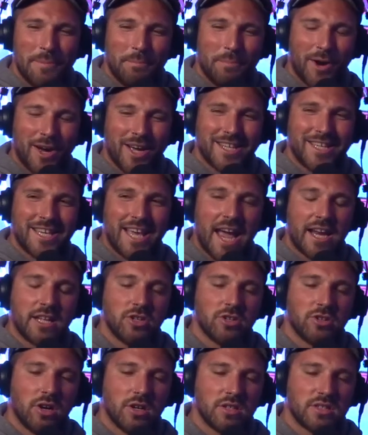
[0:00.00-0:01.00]
But getting
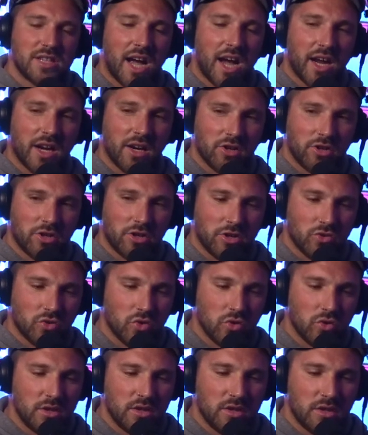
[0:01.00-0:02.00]
your dog's diet under
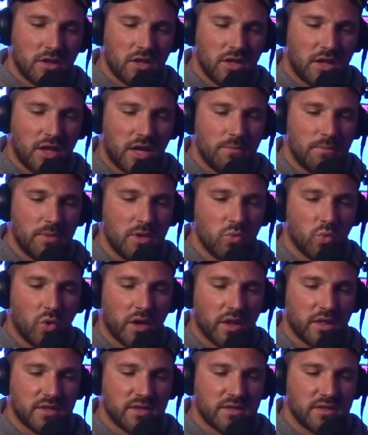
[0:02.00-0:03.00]
control can be
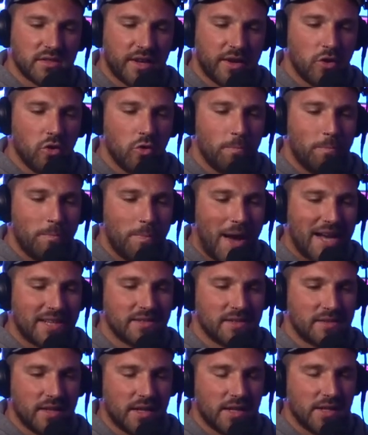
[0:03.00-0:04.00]
one of the single
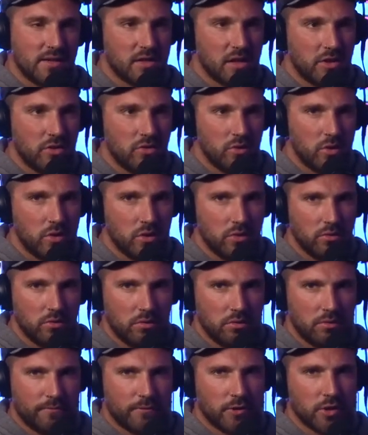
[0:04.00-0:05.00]
best things that you
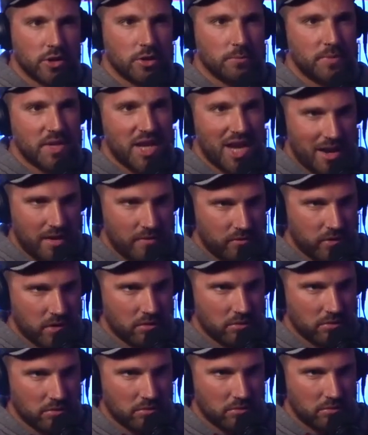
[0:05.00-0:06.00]
do for their behavior,
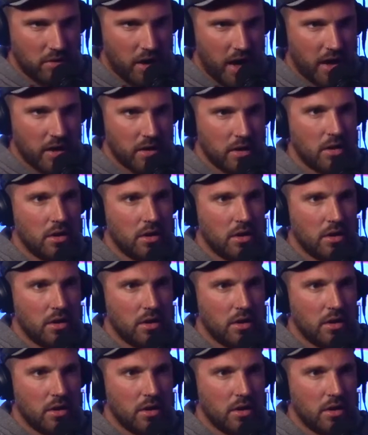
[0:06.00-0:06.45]
right?